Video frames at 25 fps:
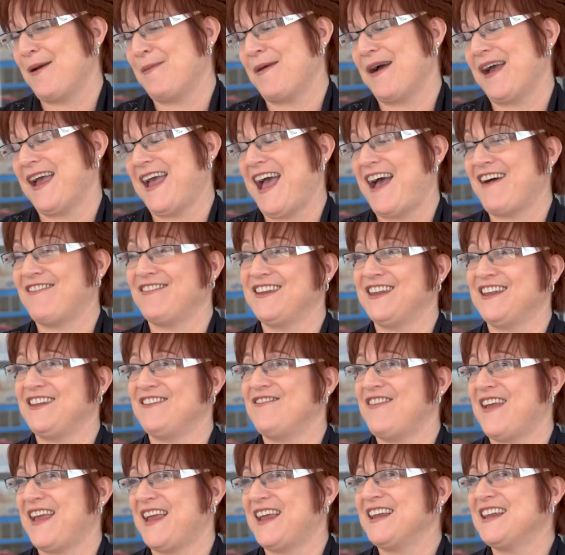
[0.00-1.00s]
might have an
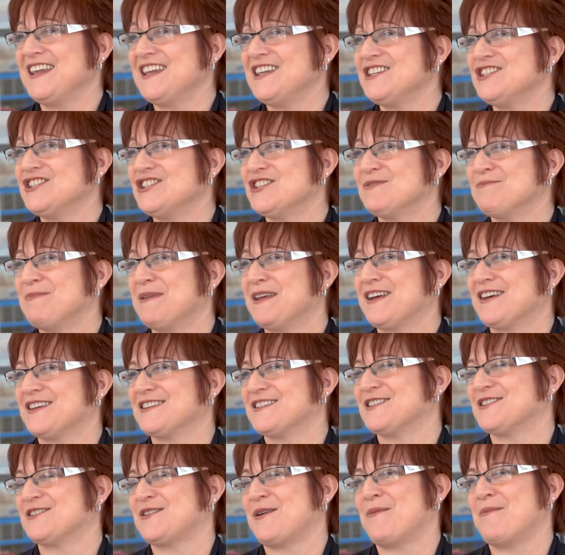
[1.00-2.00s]
advantage
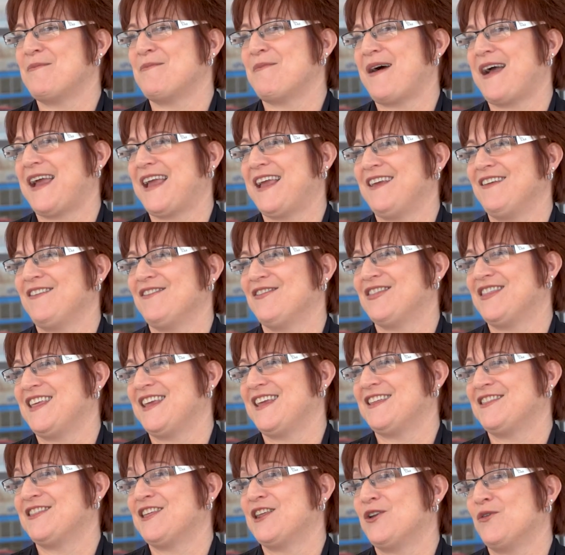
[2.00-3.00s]
because some might
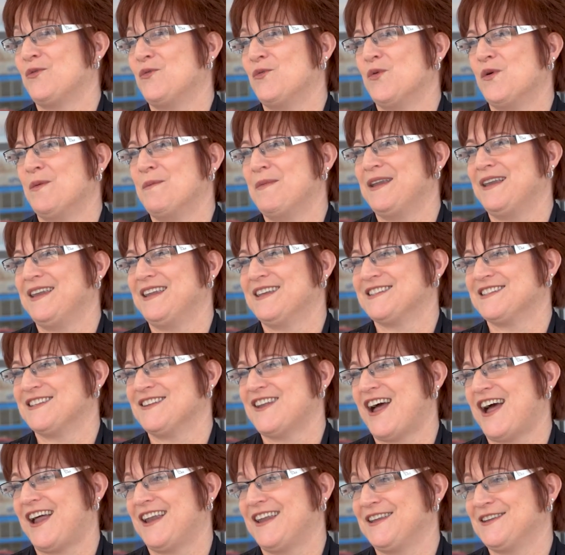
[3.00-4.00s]
think that a woman is
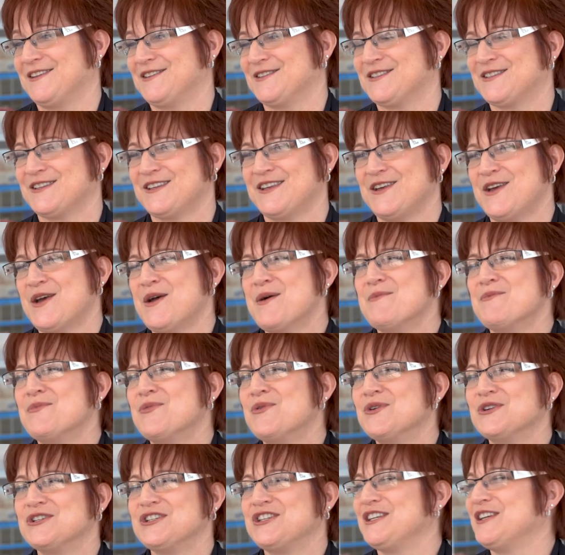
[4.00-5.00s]
not as
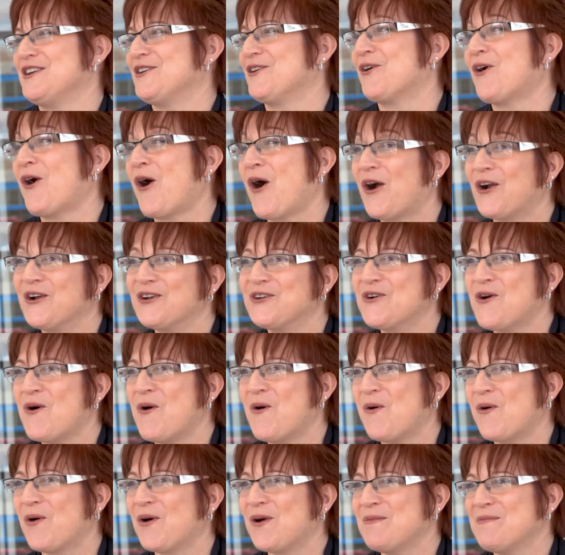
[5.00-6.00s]
pushy or
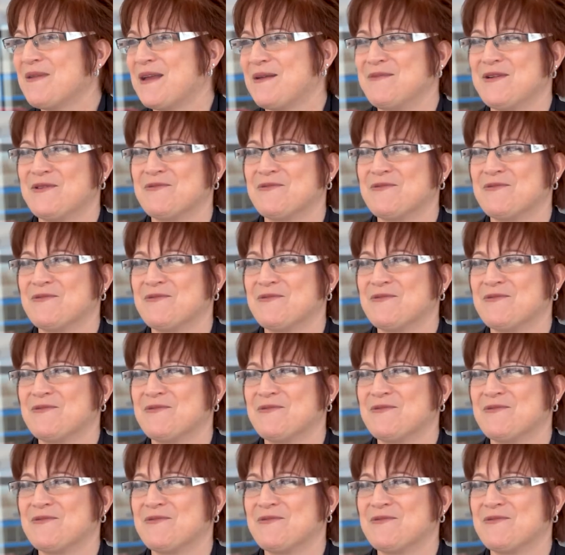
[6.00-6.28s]
hardcore. Maybe